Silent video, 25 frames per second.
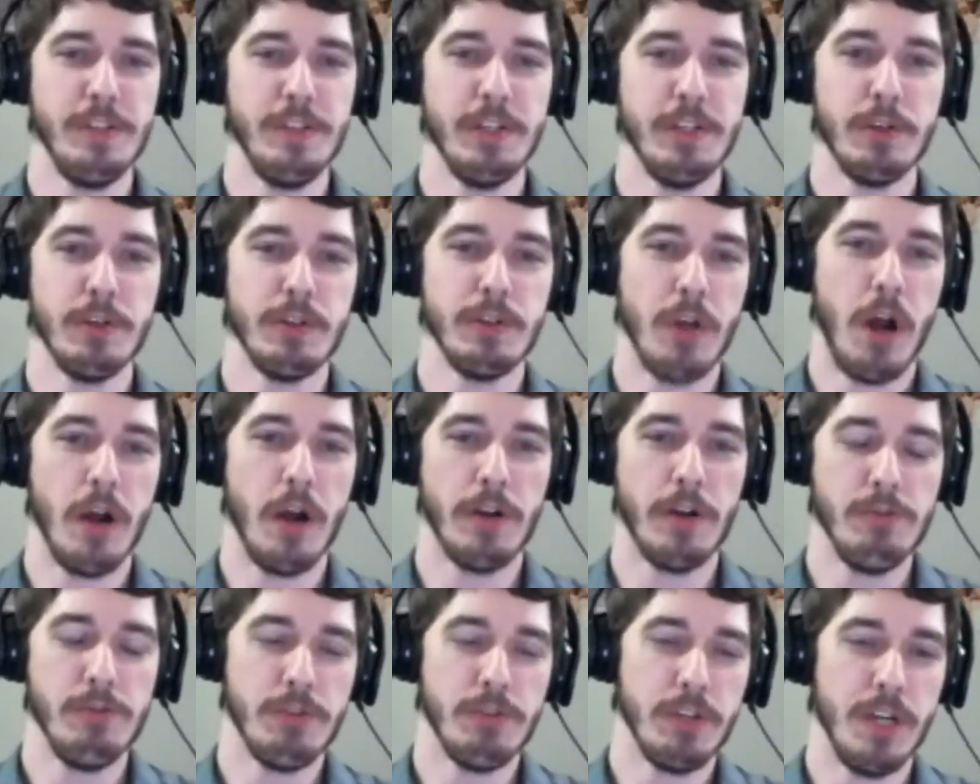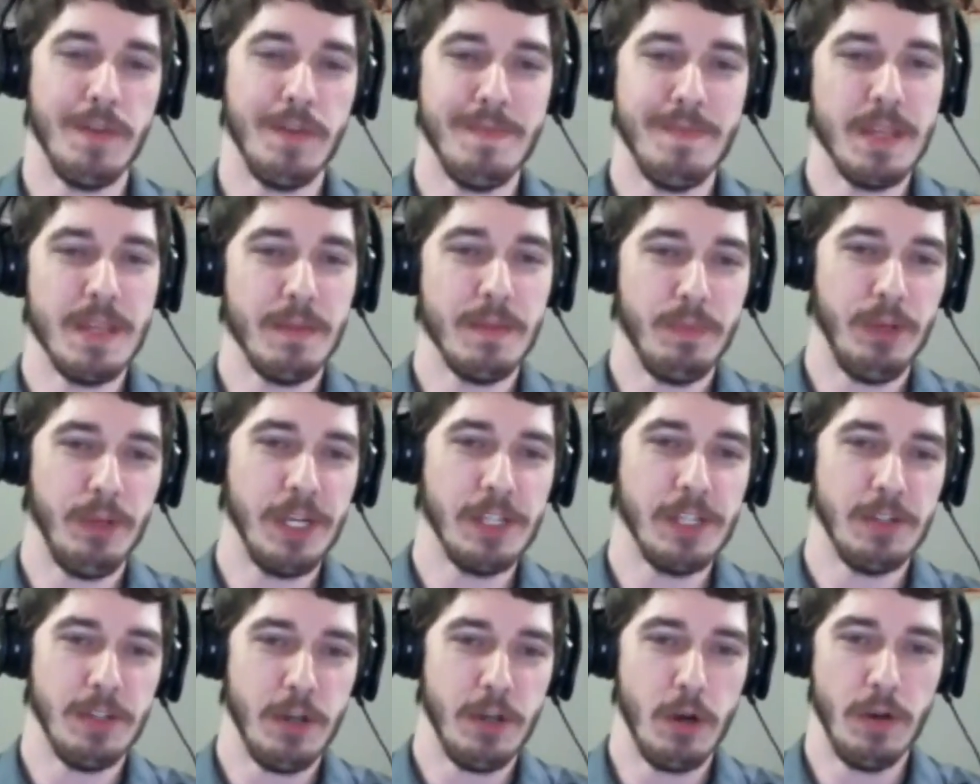Kotaku's going to be the
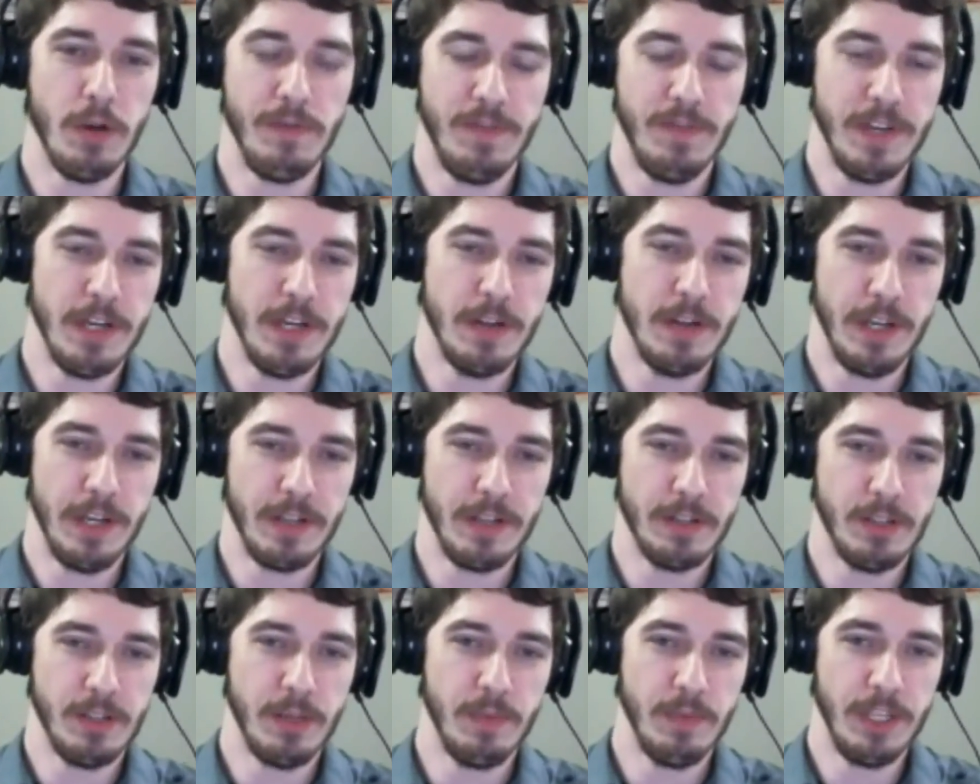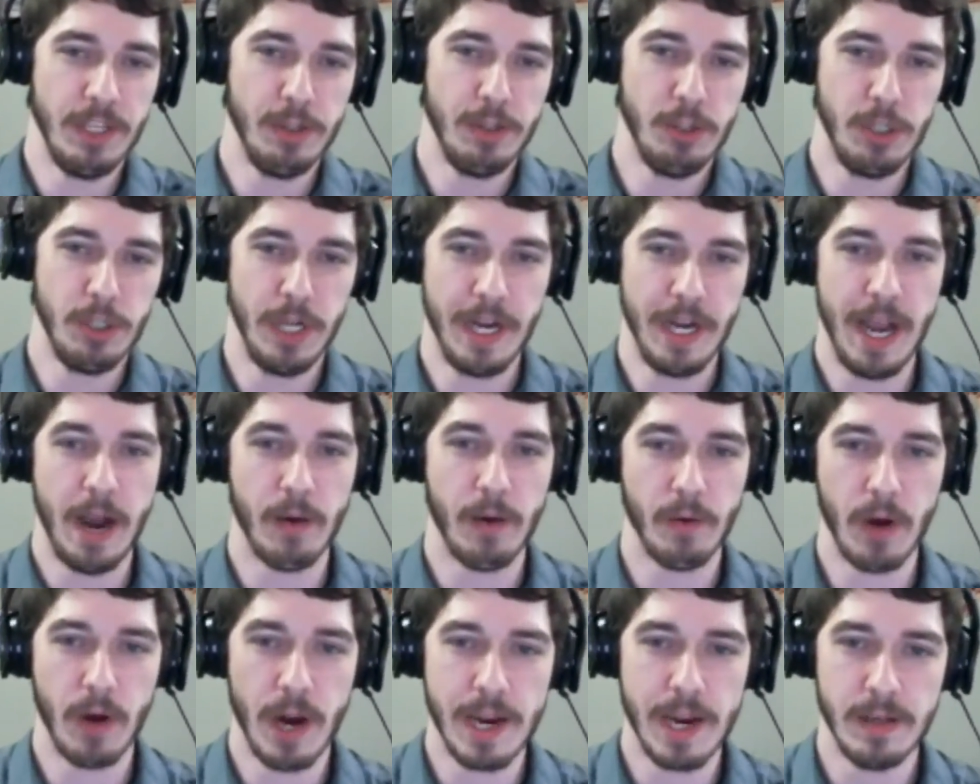place to go to figure some of this shit
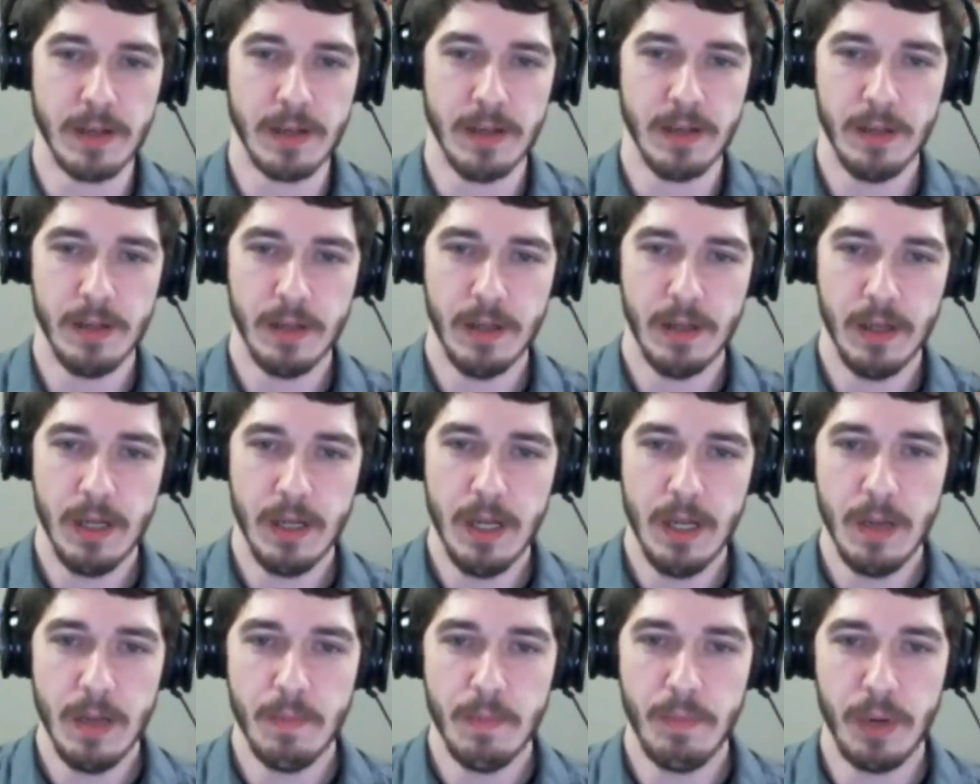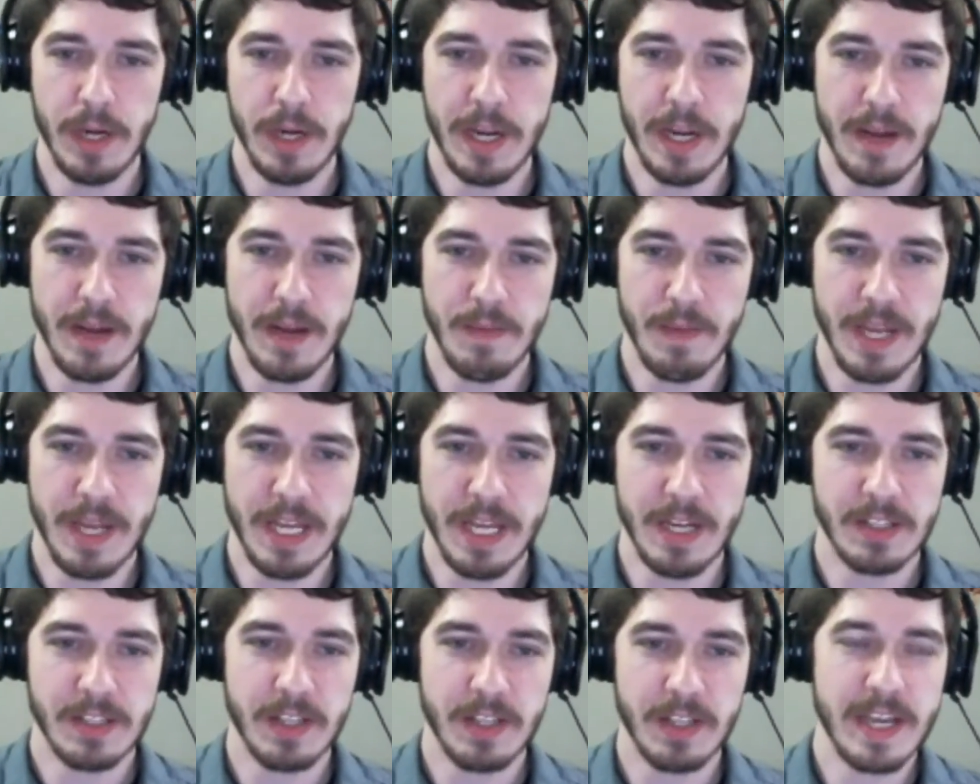out, right? But I
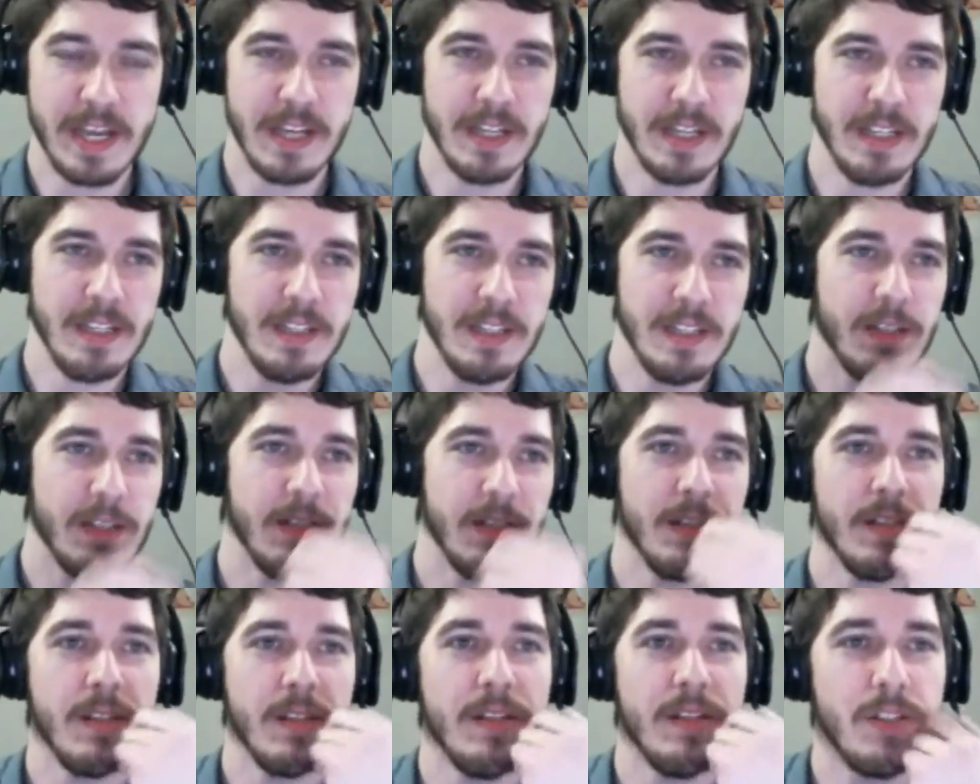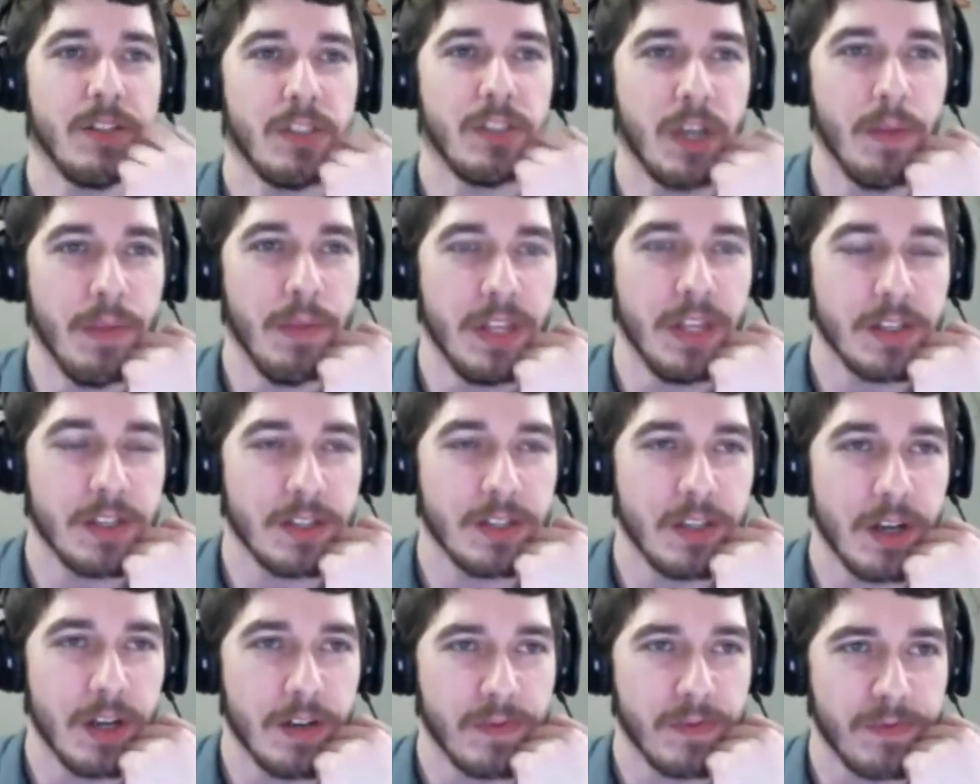mean, it's like some of this
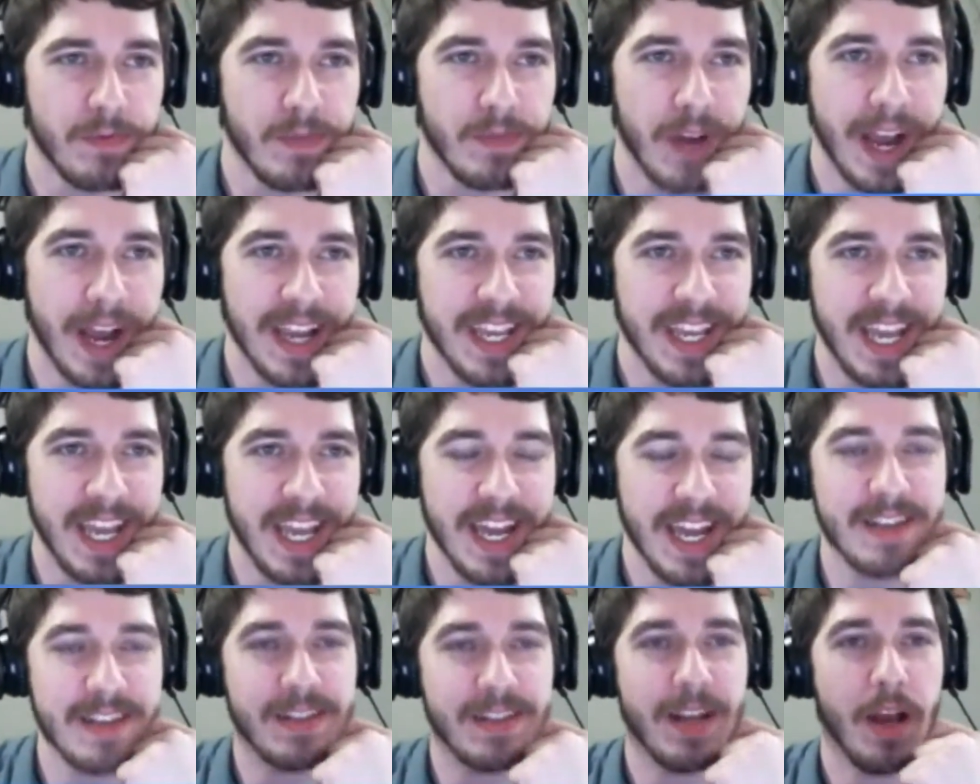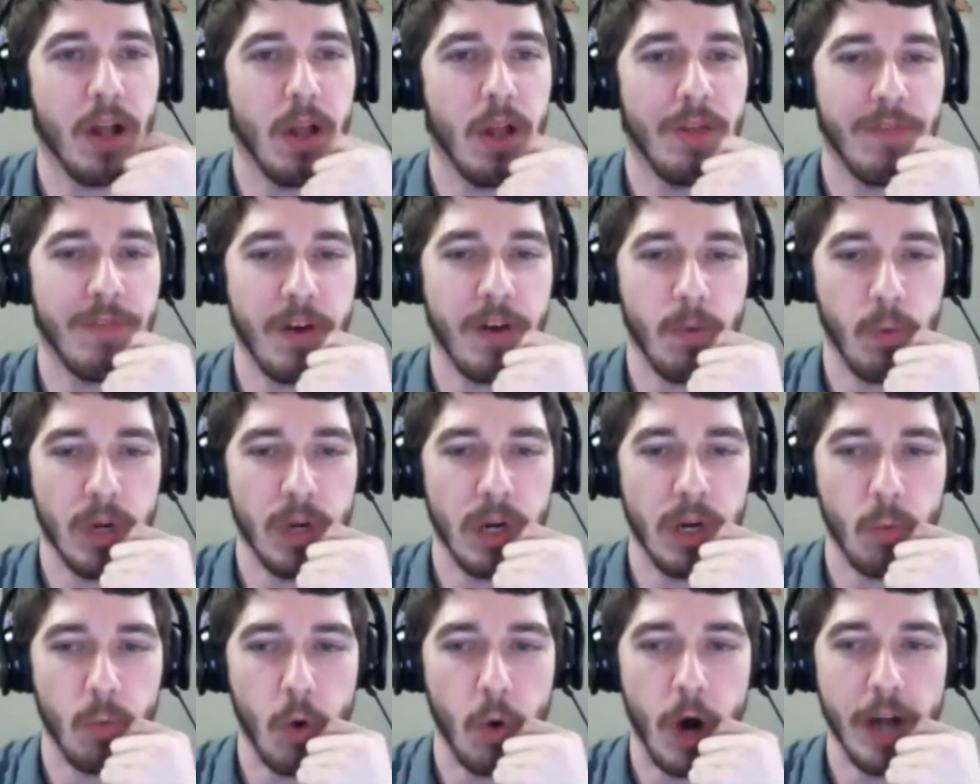stuff I can't tell if I
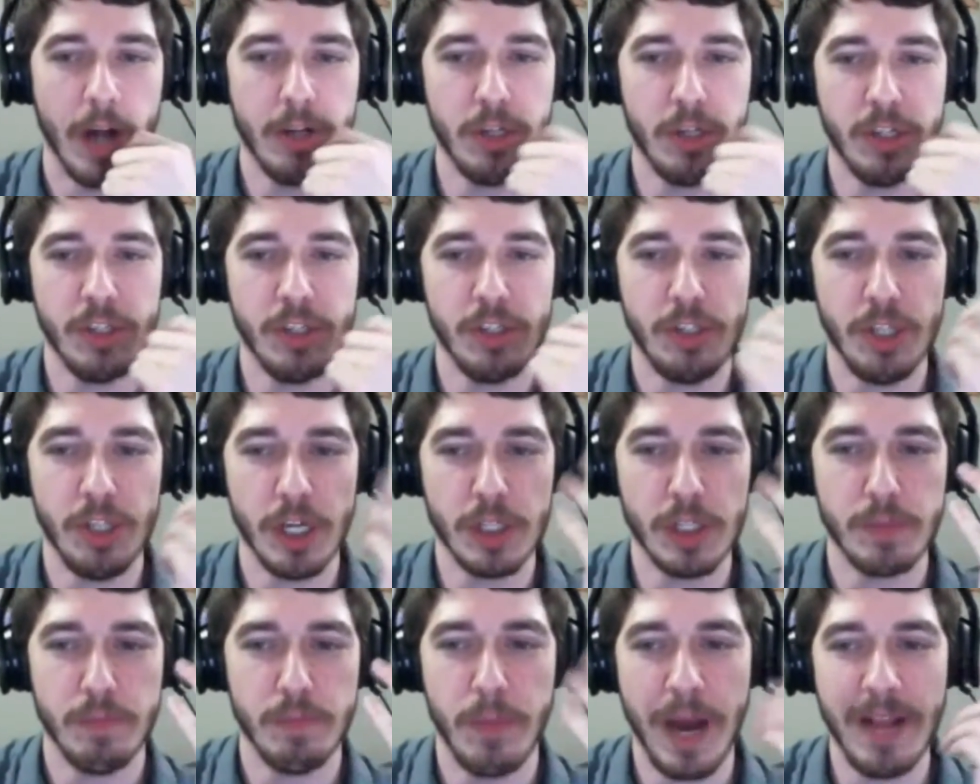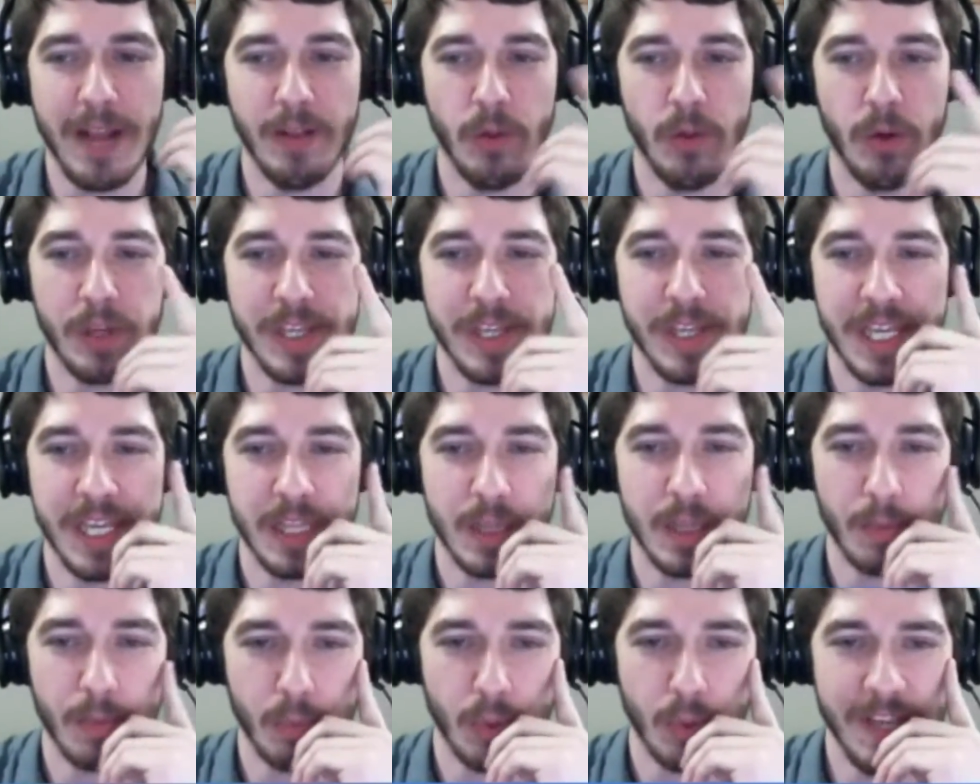want to watch it just by looking
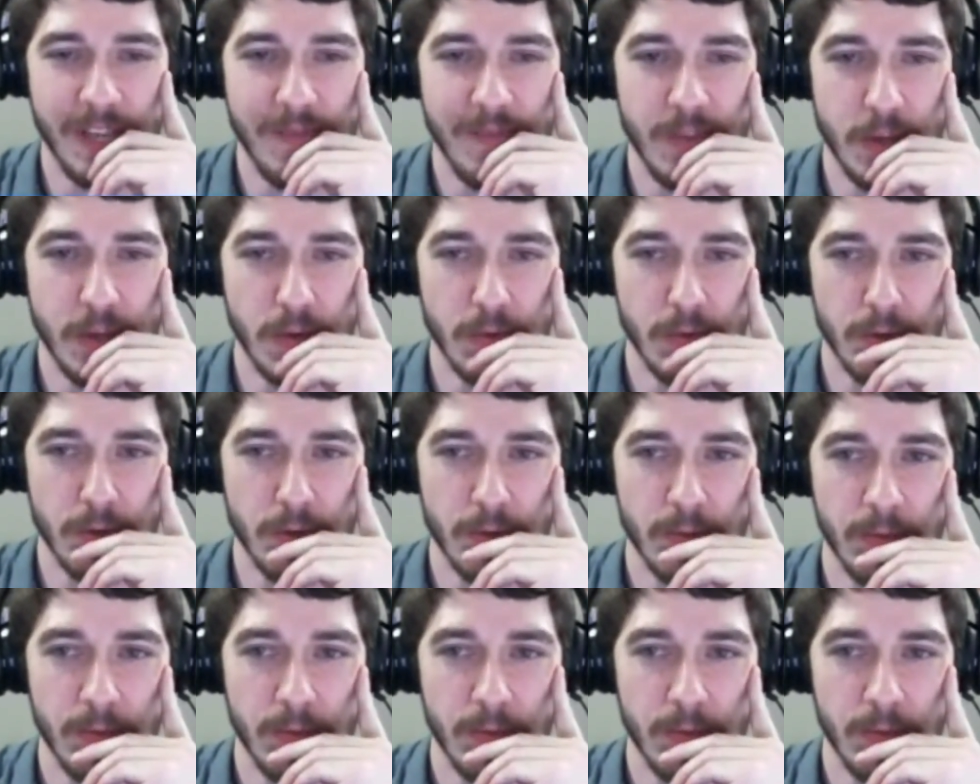at the previews.